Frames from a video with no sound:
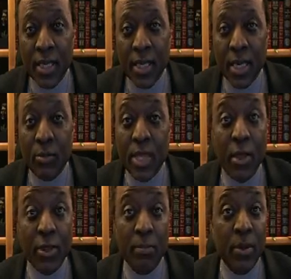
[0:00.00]
And
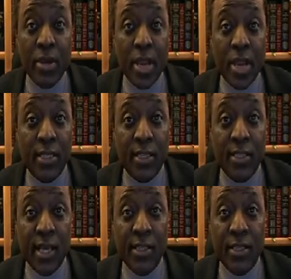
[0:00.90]
without the periodic
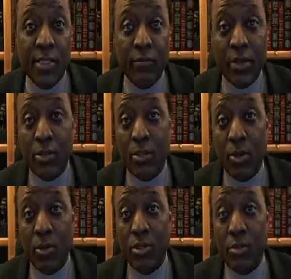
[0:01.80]
successes of their
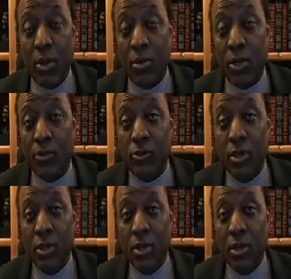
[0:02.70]
supposed opponents,
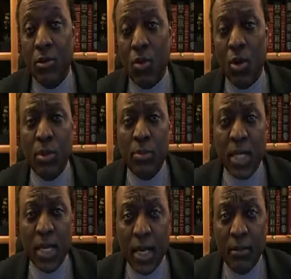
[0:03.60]
what would
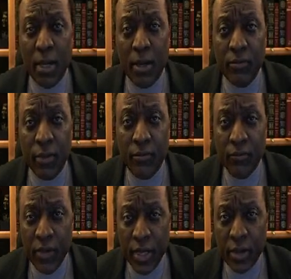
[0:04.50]
become of the
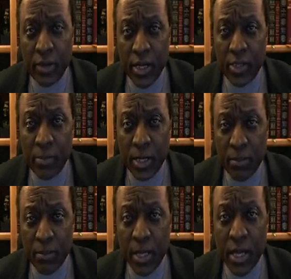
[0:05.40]
fear each
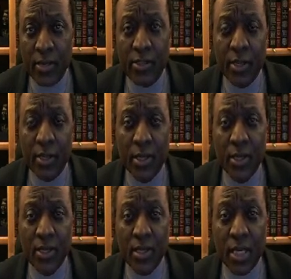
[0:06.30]
manipulates
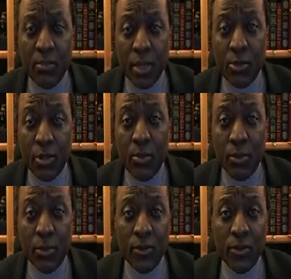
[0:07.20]
to keep their
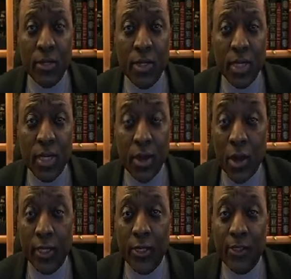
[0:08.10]
supporters in
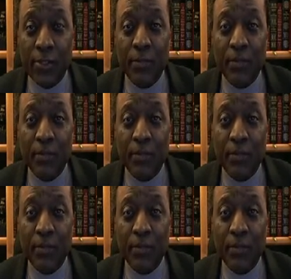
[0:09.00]
harness?